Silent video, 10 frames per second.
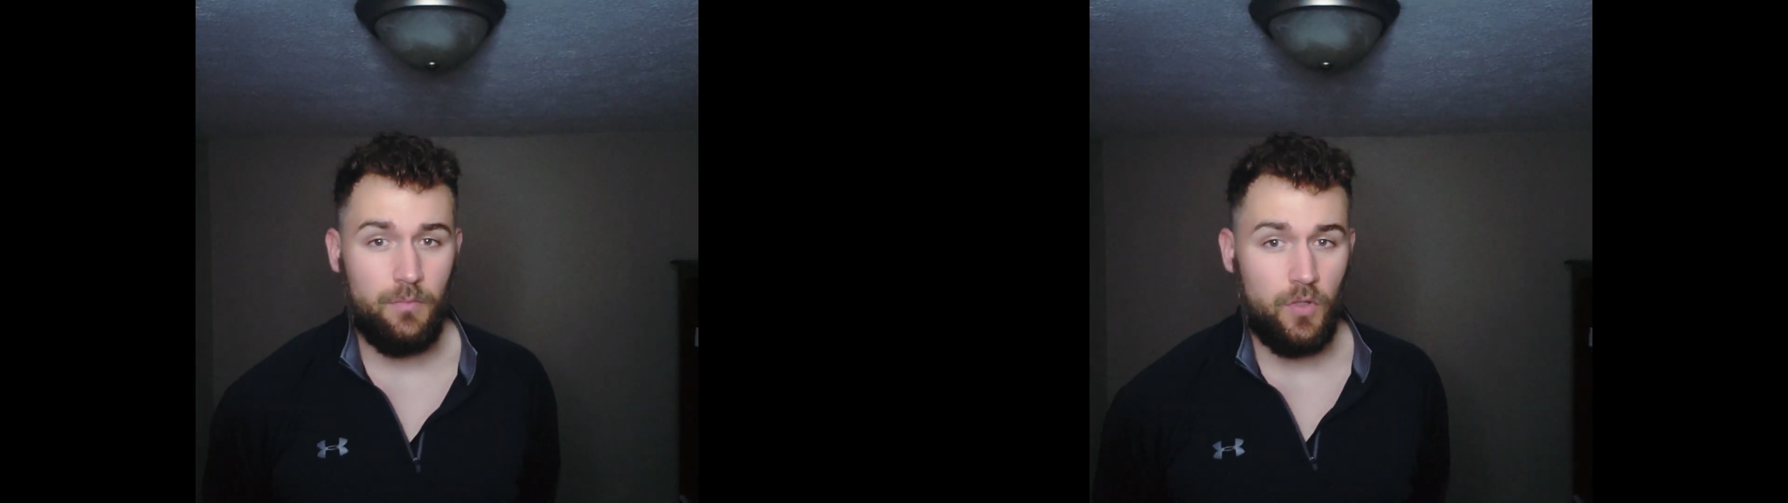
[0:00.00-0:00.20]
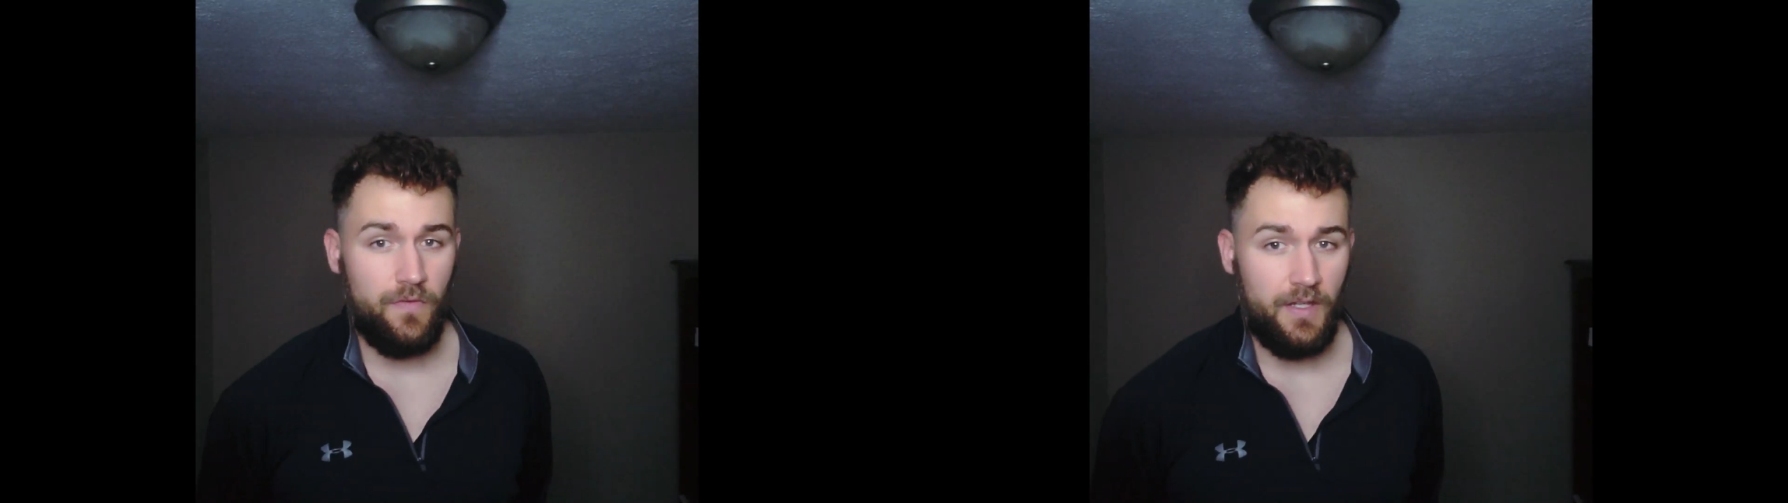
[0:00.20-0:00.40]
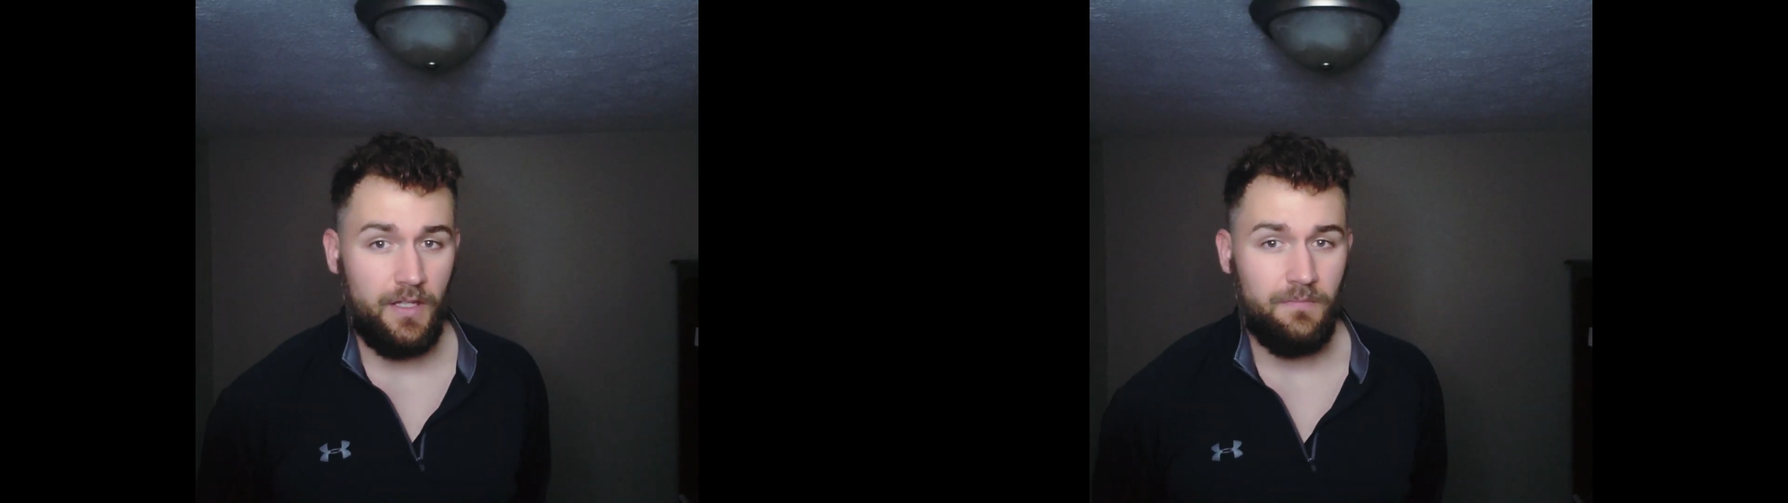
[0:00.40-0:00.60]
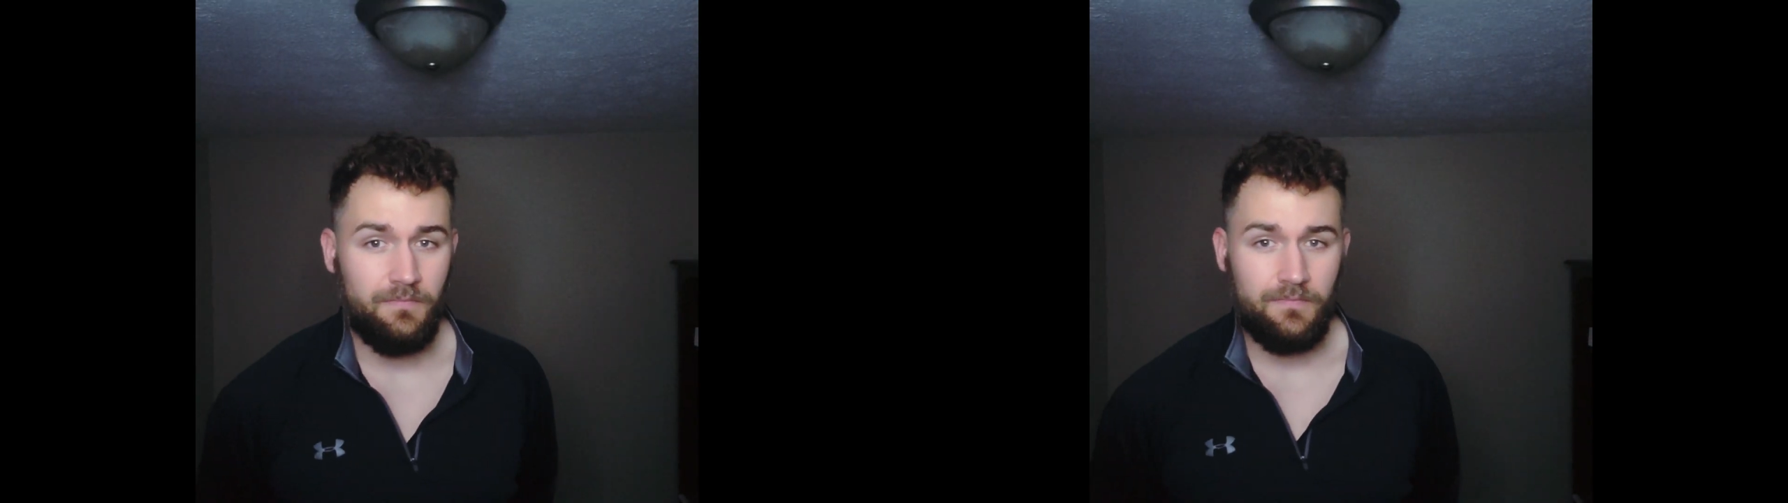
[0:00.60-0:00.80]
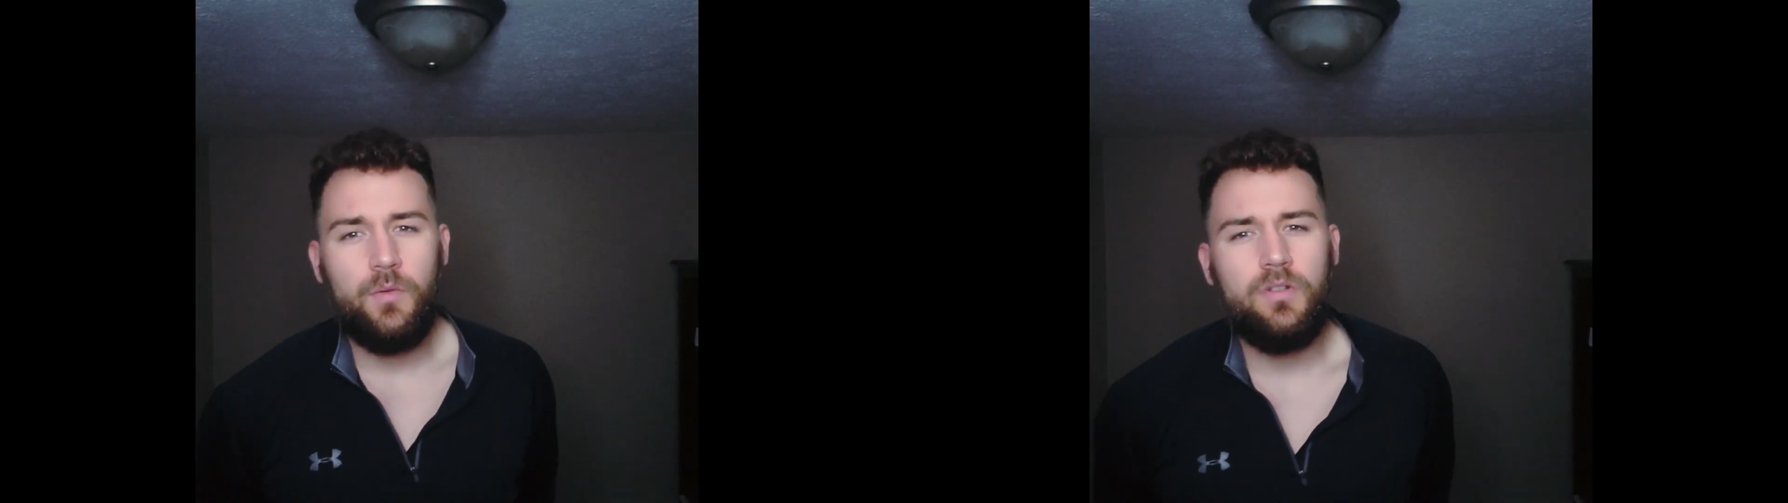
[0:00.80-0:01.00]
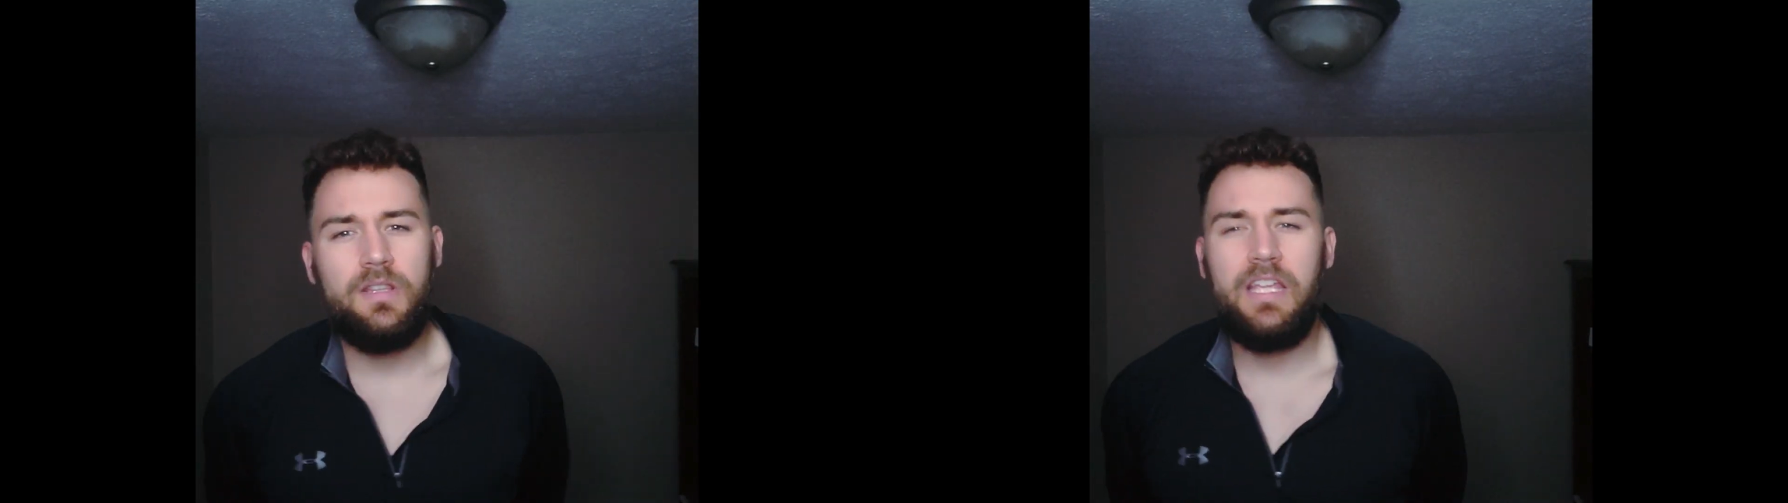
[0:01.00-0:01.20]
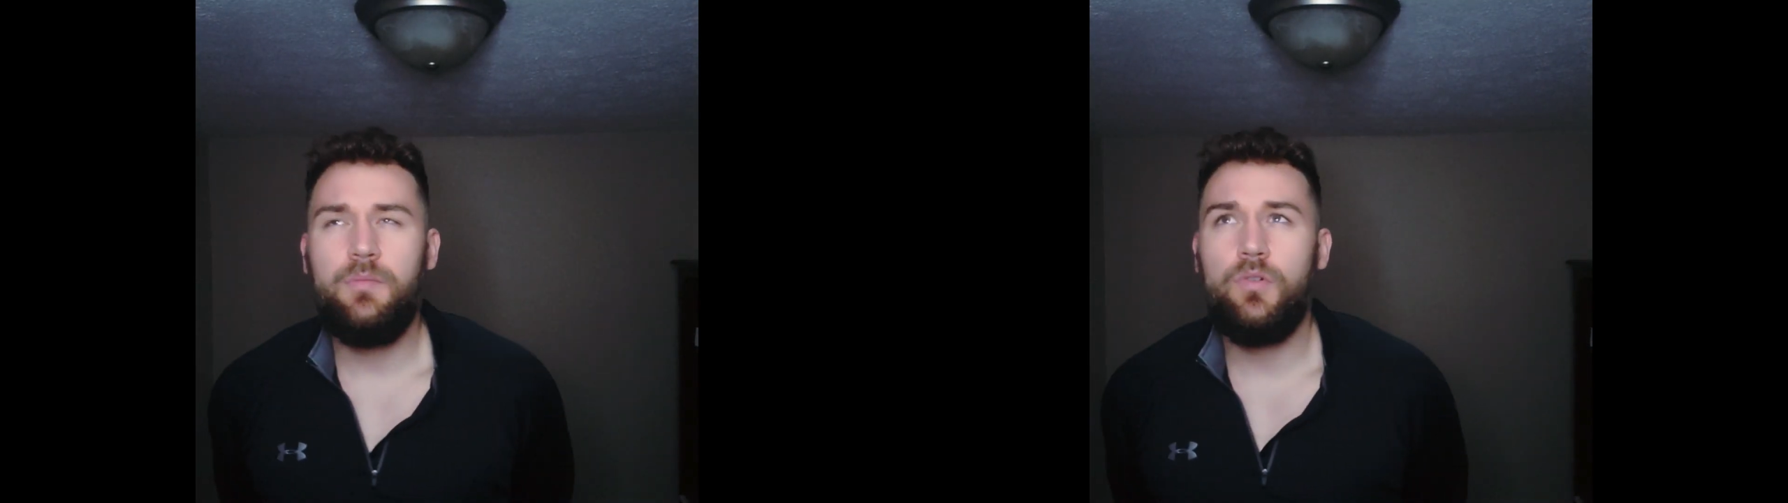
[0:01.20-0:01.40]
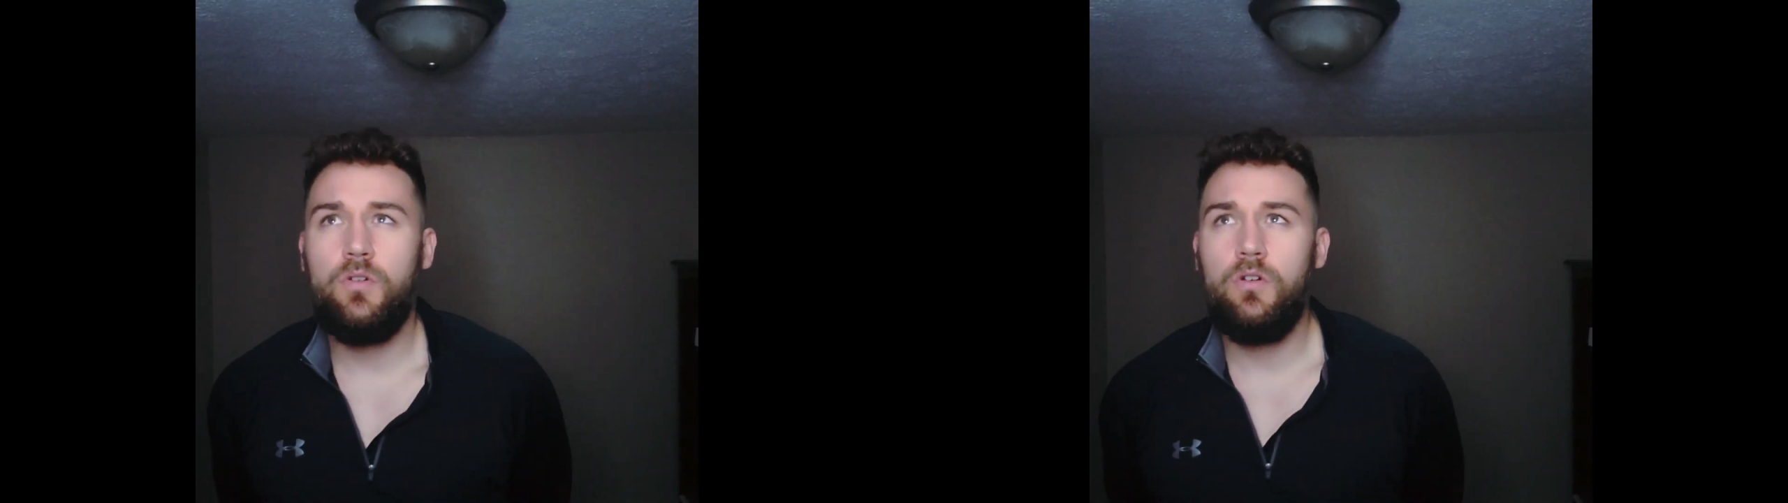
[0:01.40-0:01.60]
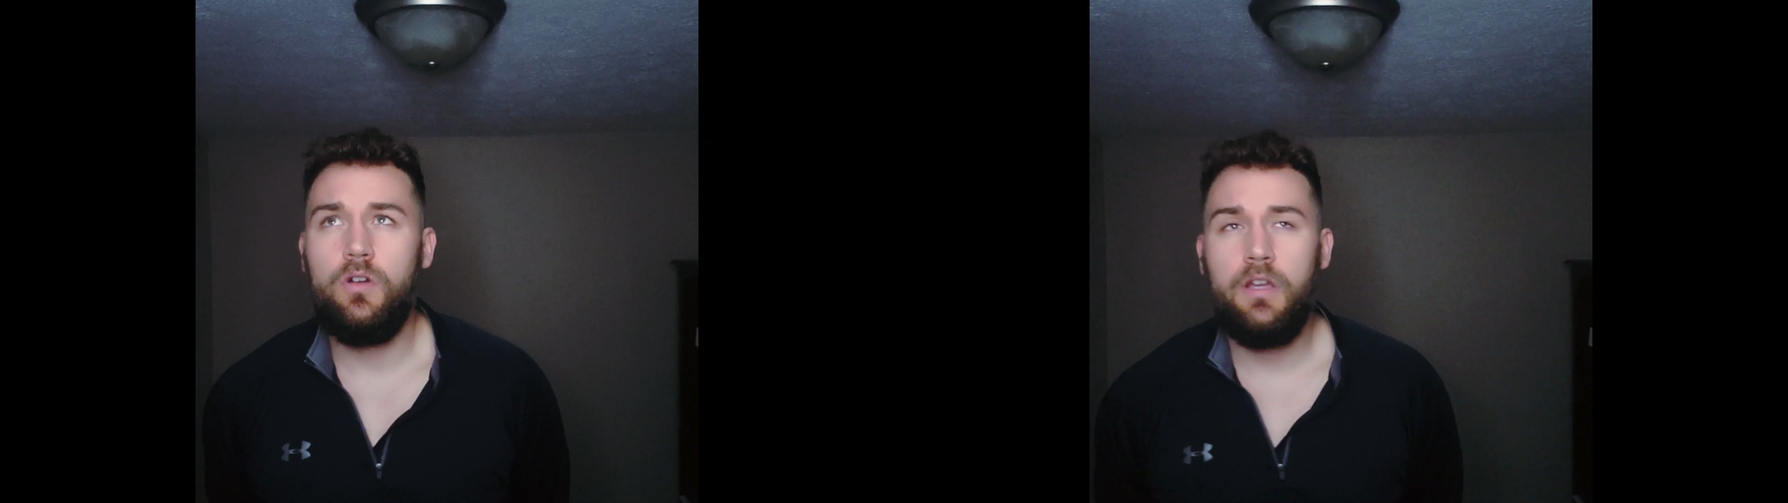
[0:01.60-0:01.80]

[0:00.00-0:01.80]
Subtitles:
movie. I would label